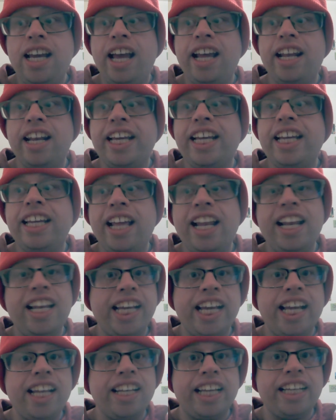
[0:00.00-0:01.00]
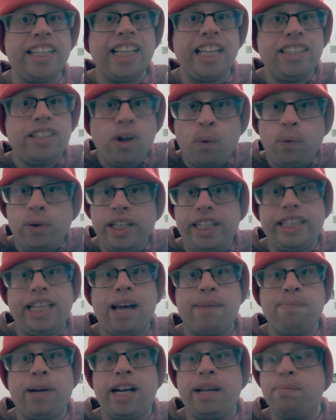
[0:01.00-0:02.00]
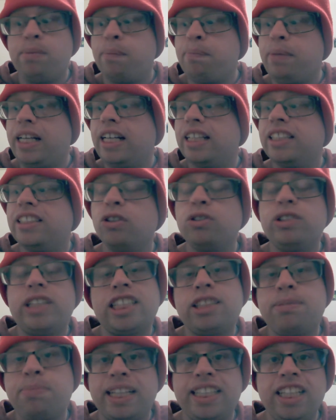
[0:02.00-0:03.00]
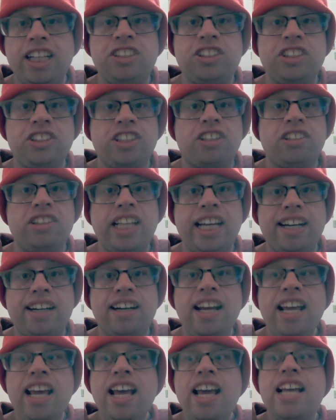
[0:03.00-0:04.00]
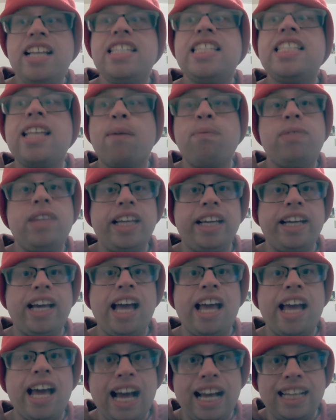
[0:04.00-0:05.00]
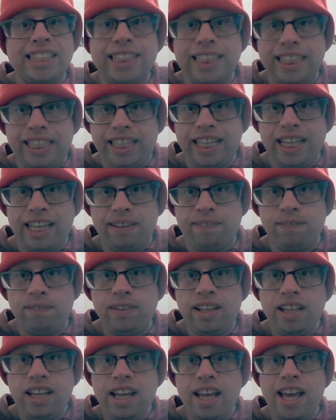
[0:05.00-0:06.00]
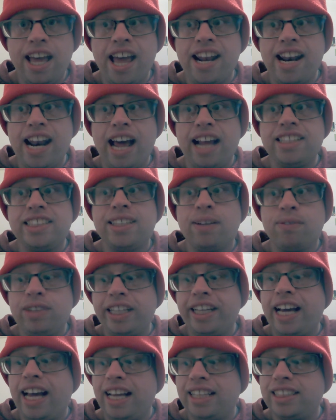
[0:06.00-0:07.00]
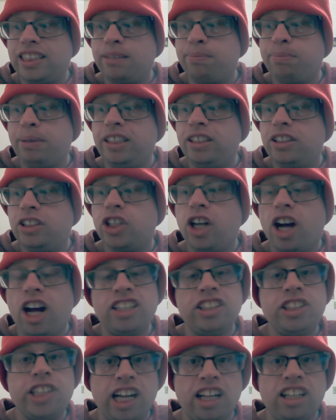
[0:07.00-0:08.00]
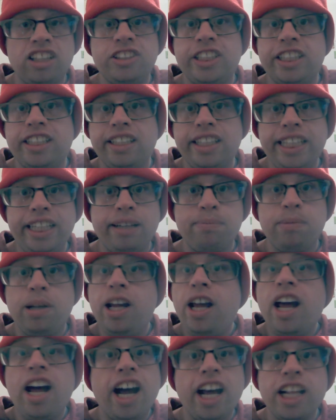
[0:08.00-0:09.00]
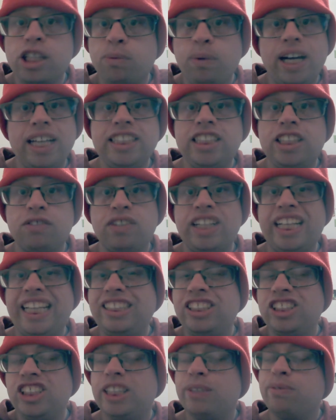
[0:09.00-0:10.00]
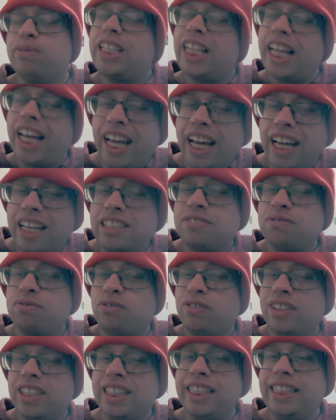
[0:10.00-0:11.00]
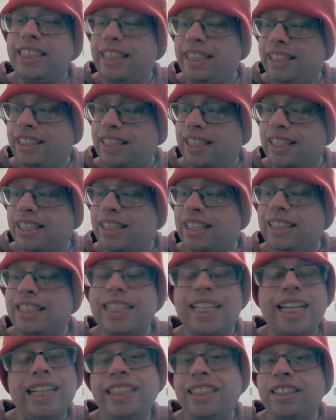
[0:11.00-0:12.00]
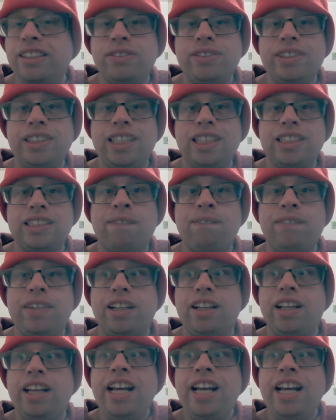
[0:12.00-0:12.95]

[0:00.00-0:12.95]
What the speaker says: And, like, in the end, like, they don't need that money, but because those expectations are there, something has to give. And that something has to be Shawn challenging Liam. Otherwise, the relationship can't really continue, it doesn't feel.